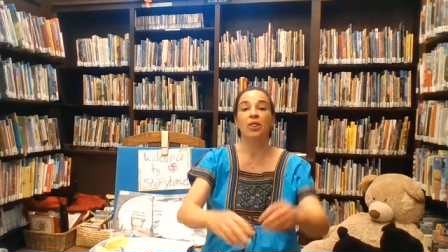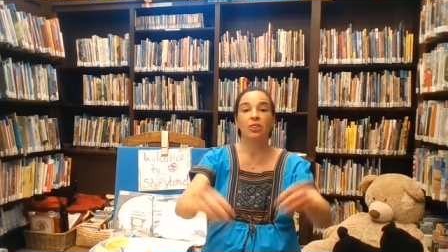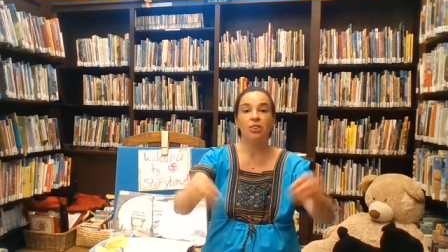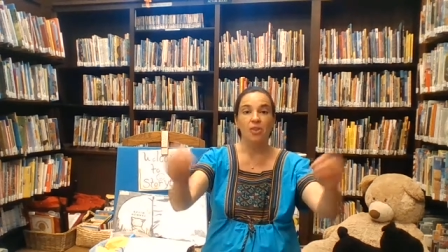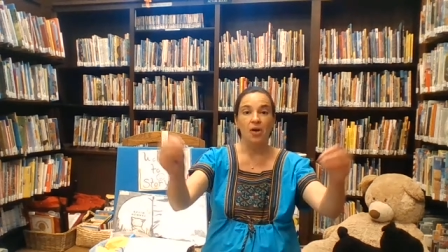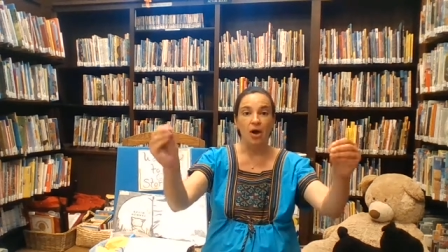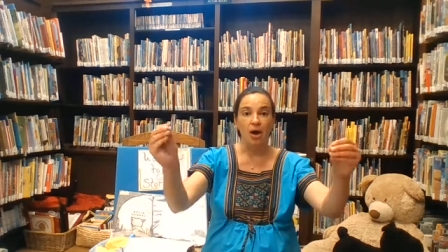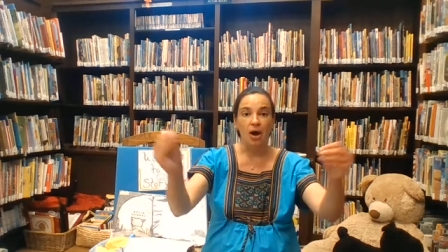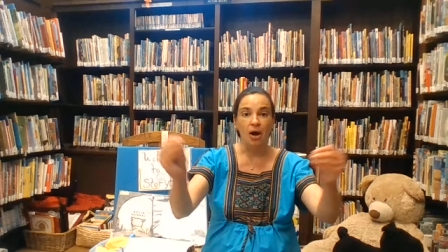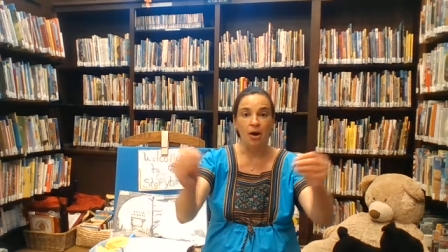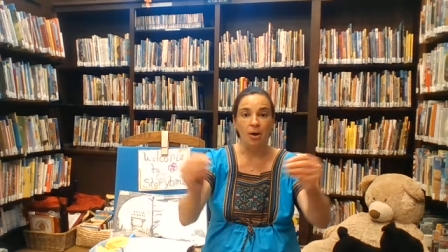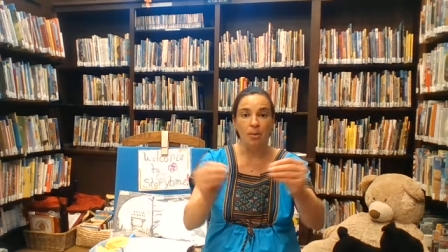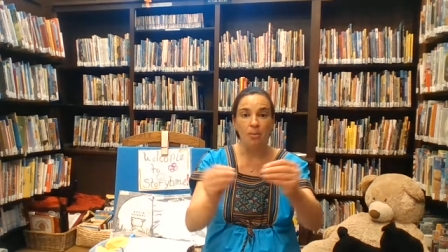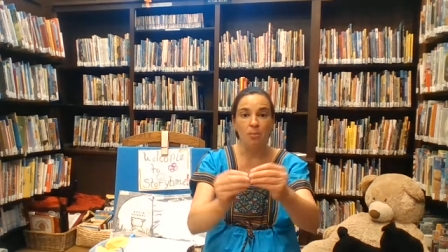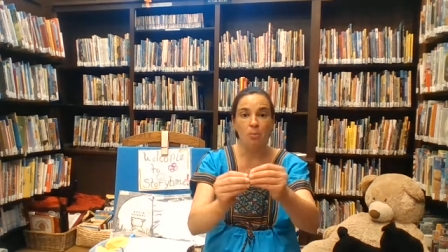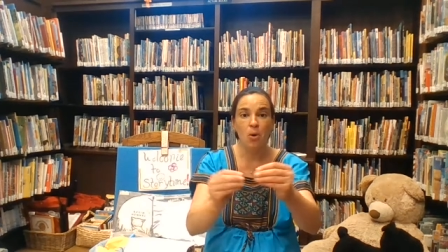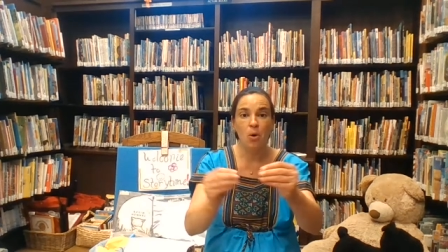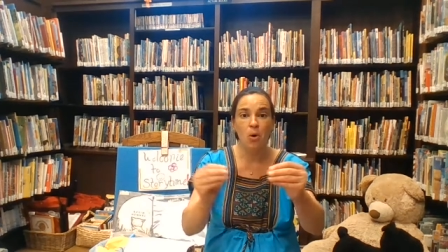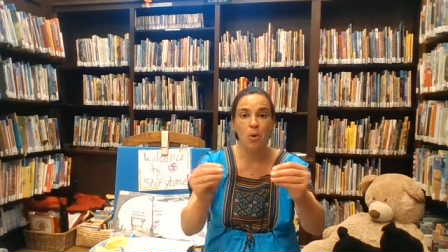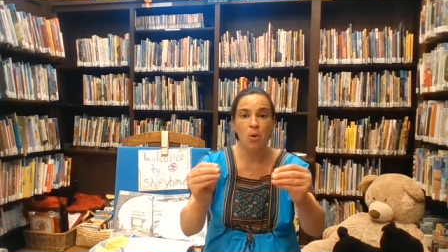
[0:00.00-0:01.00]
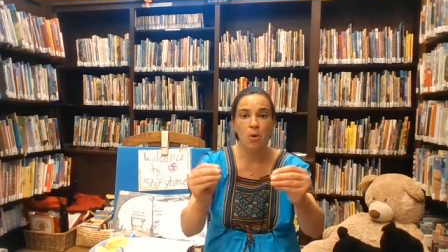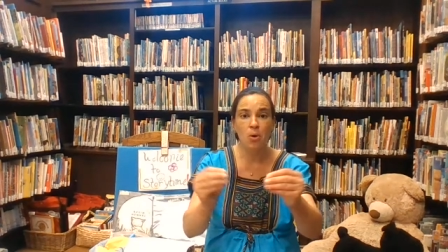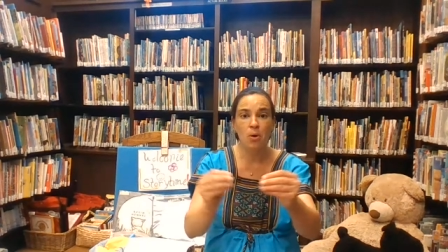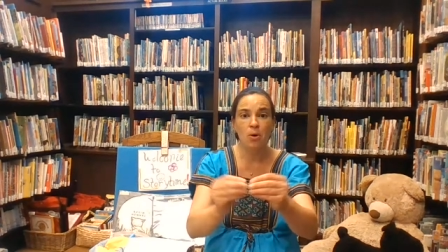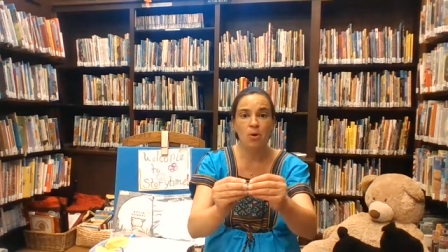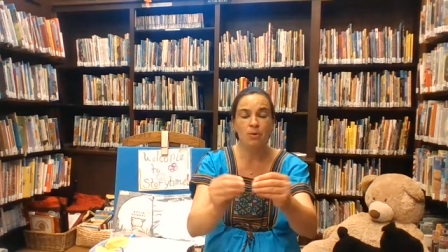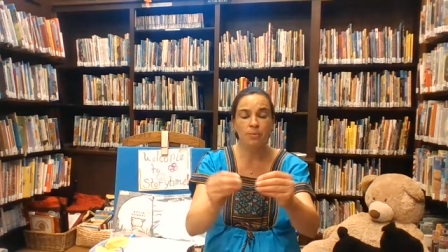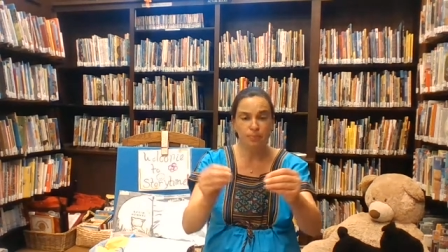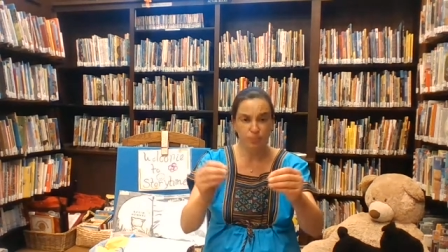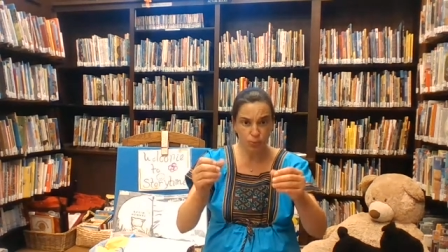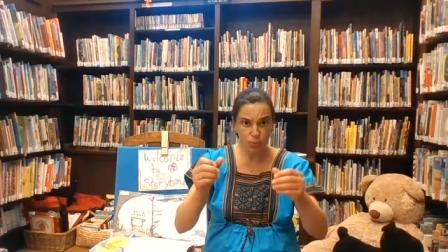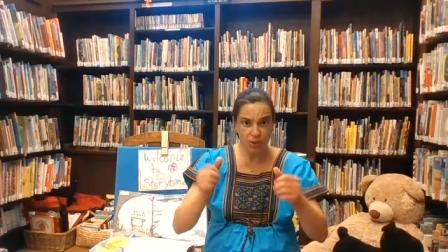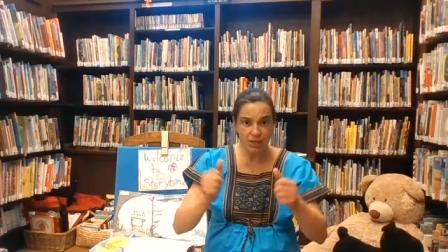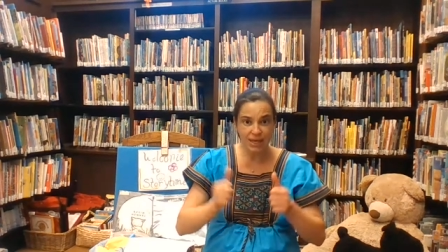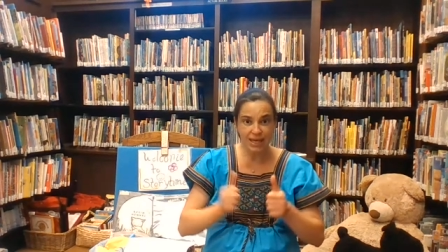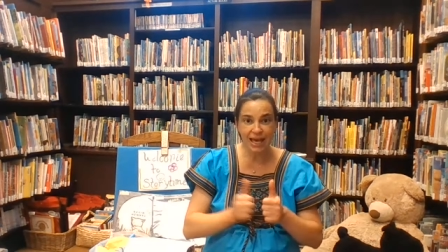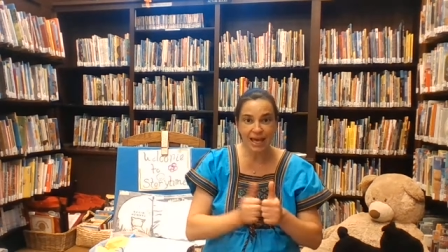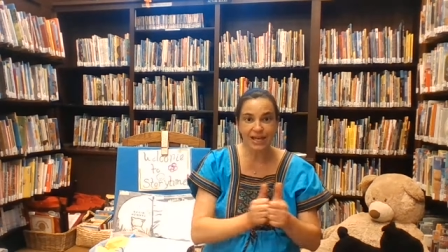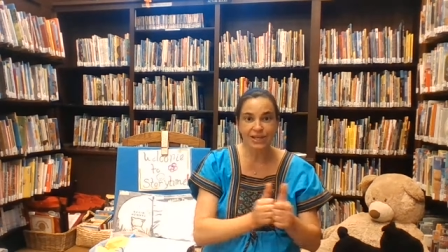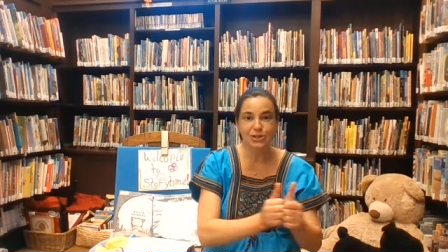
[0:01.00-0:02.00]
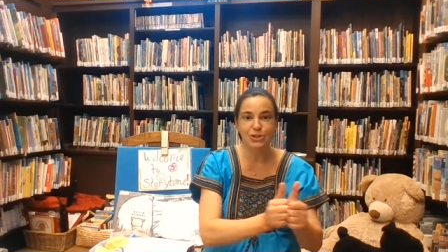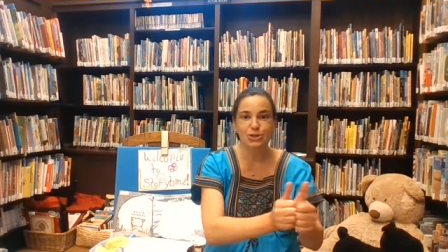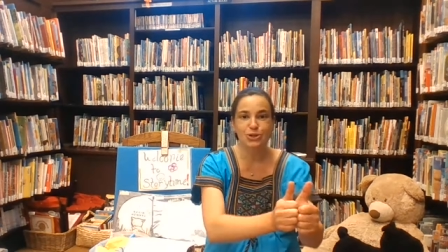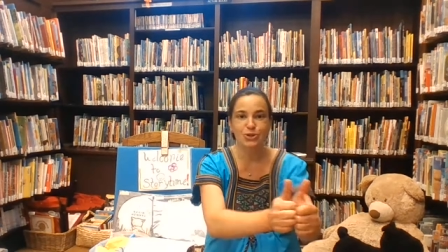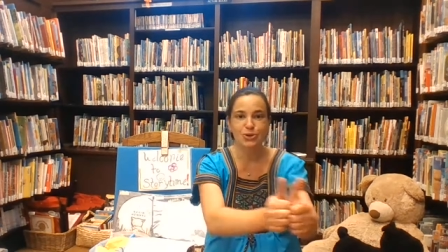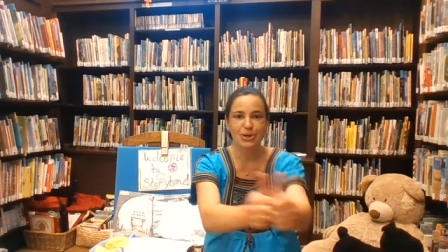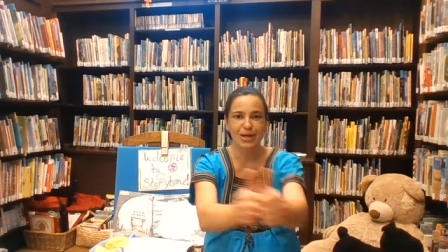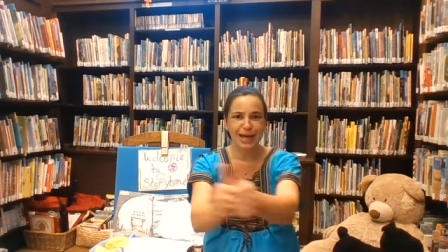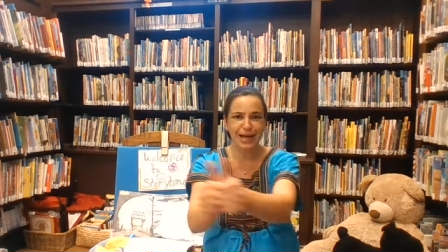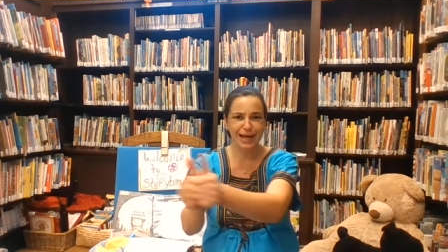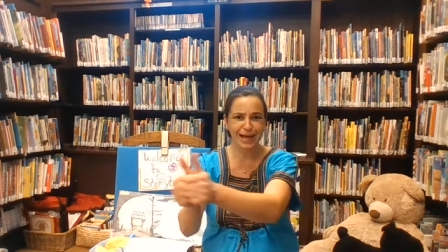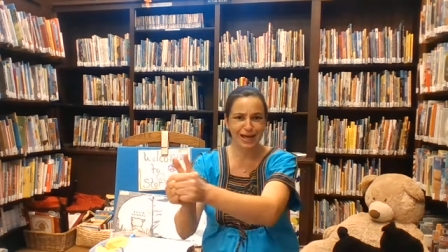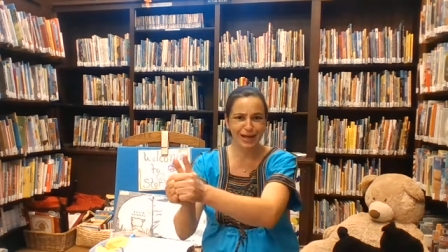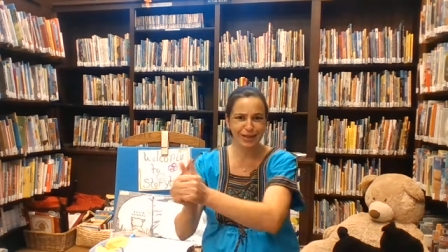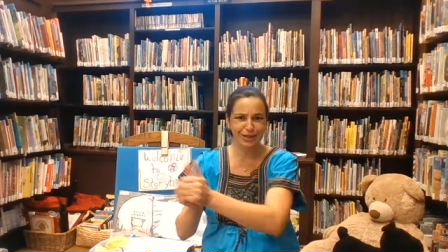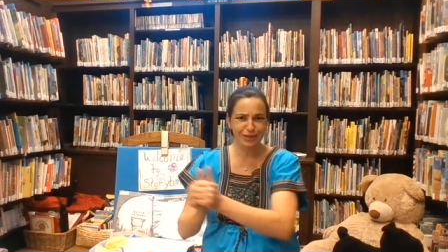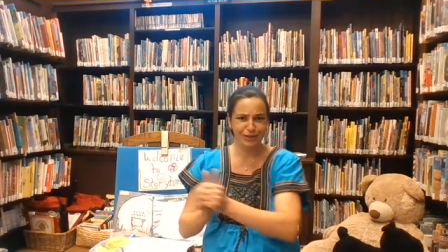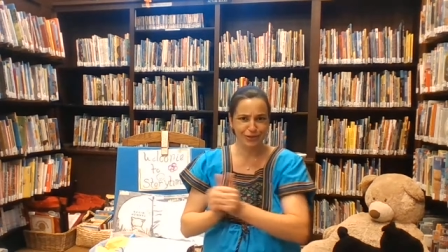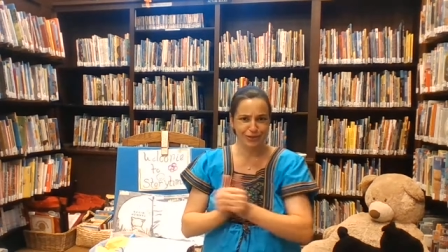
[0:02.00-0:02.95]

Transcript: The more we get together,